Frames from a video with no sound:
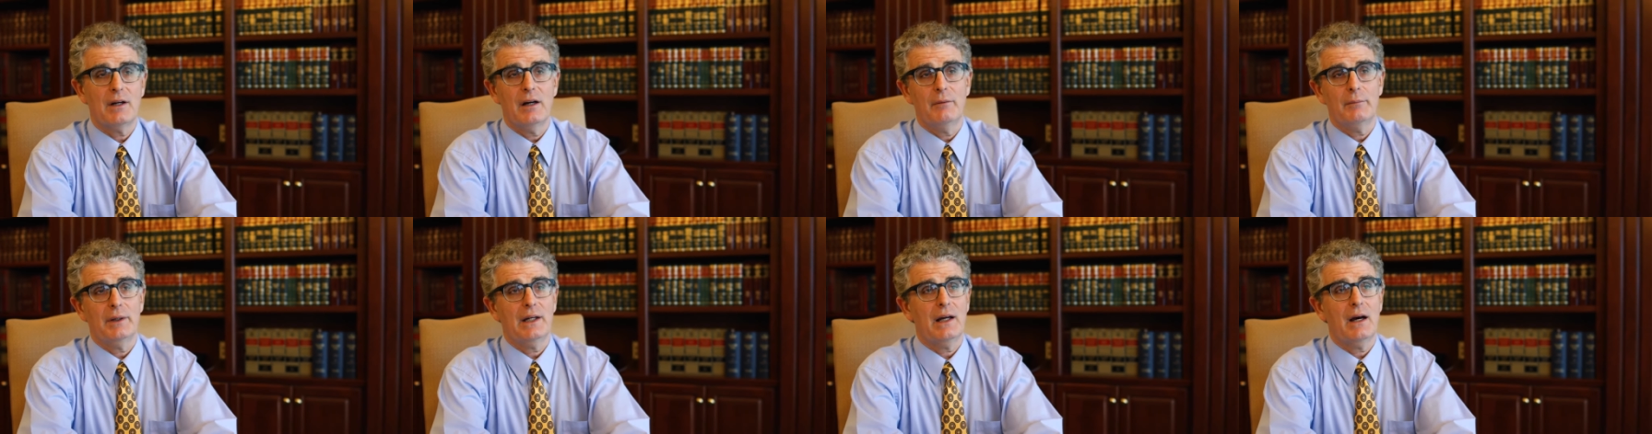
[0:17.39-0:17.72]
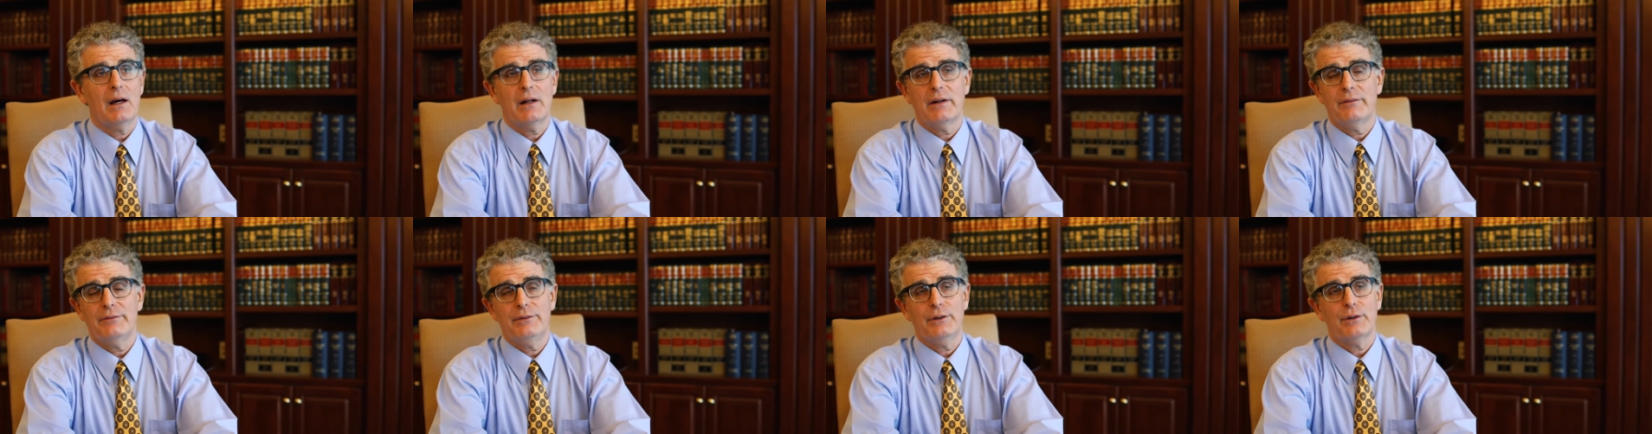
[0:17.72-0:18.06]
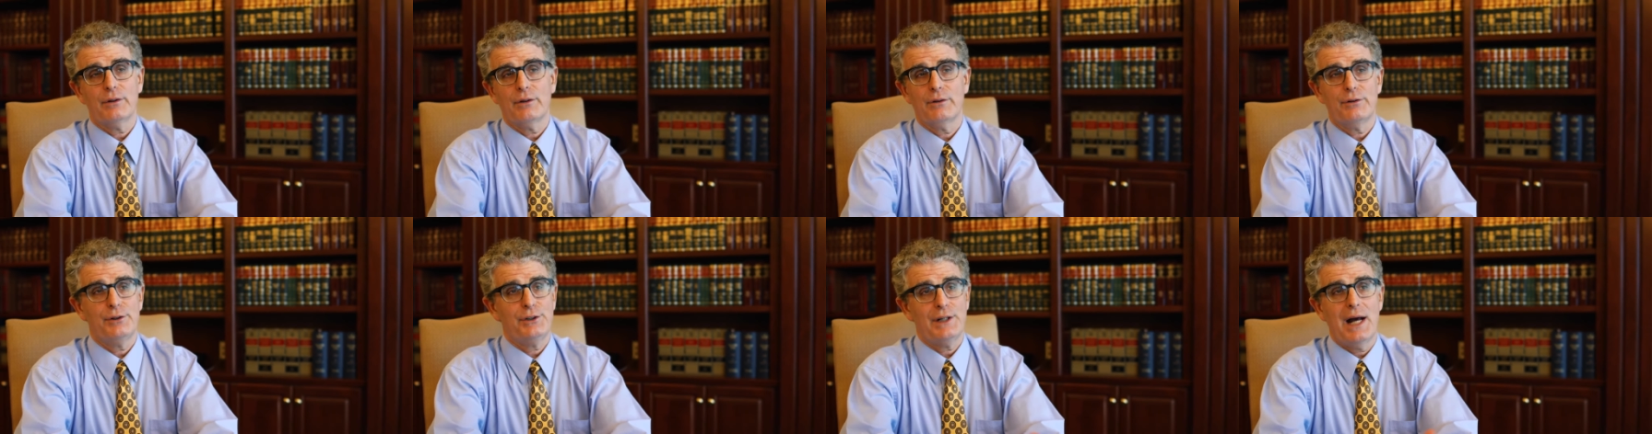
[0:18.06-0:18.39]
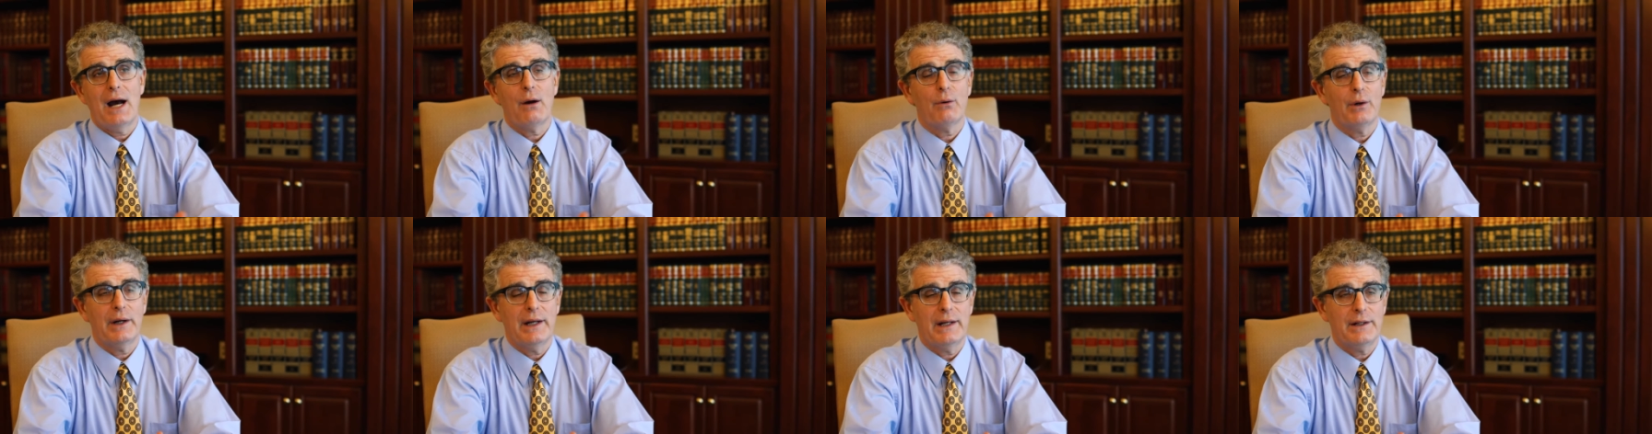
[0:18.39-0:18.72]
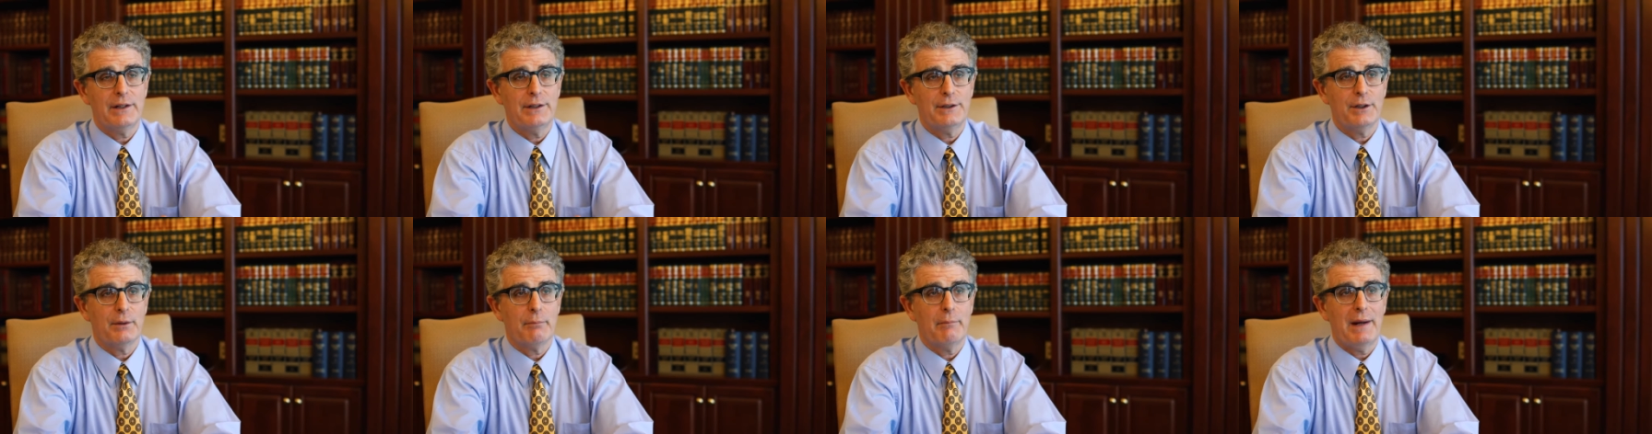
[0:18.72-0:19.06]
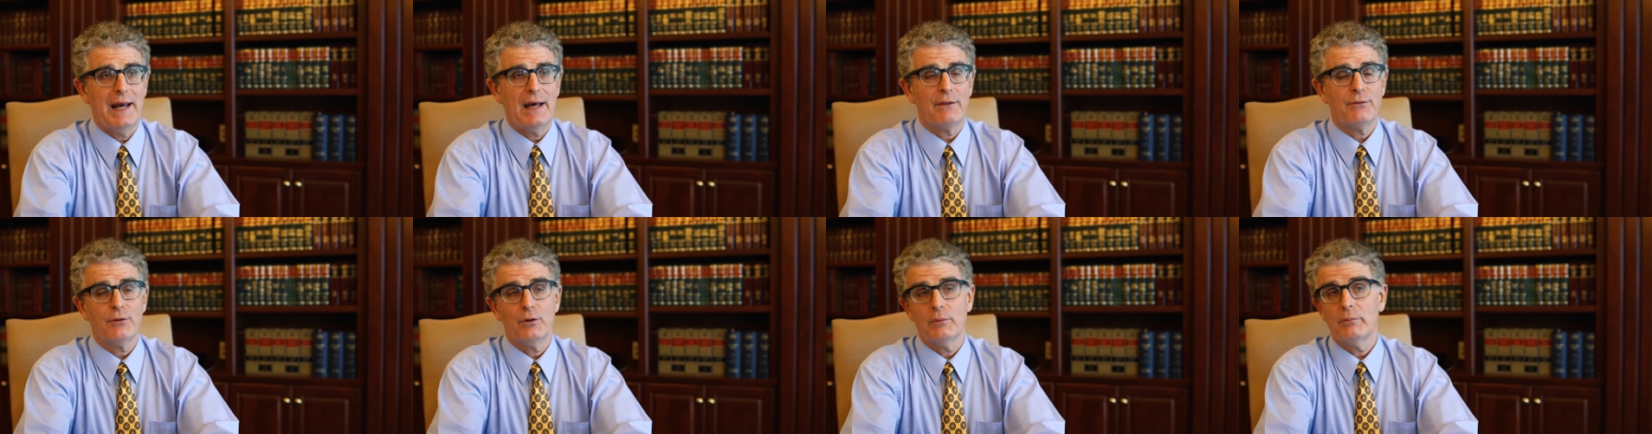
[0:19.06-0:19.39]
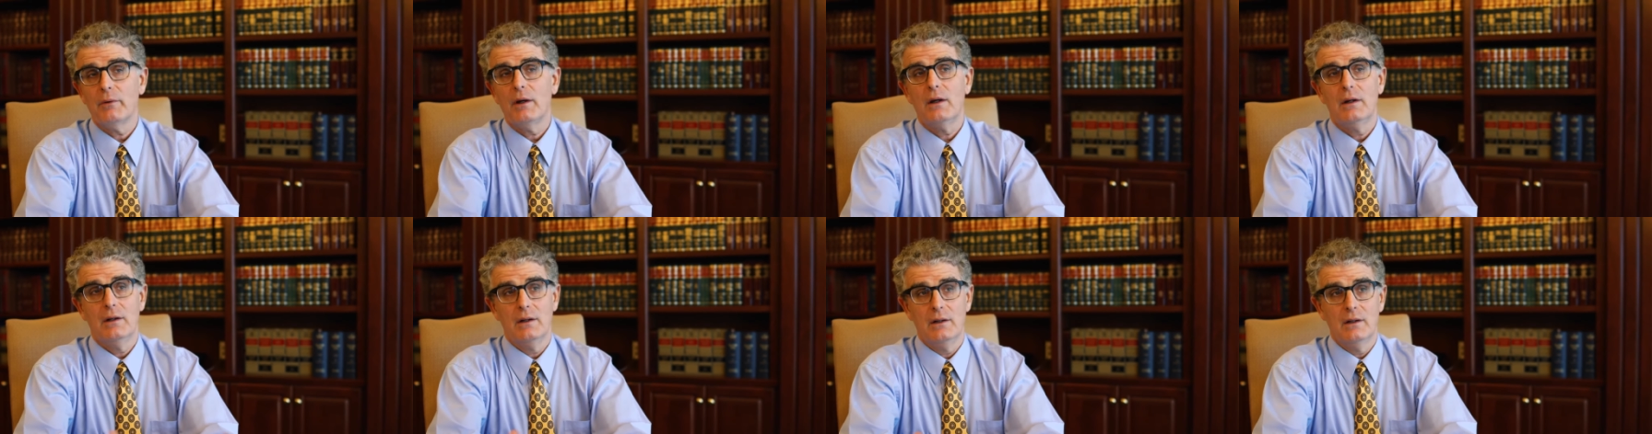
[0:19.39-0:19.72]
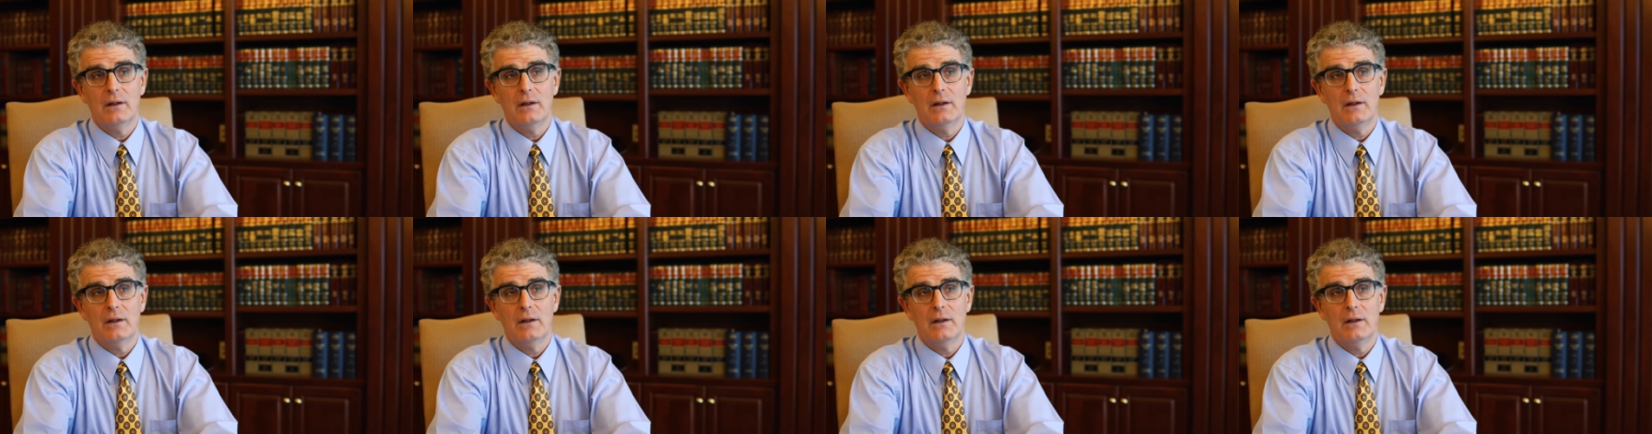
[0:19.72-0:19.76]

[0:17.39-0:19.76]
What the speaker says: coming out of your shower head in your bathroom,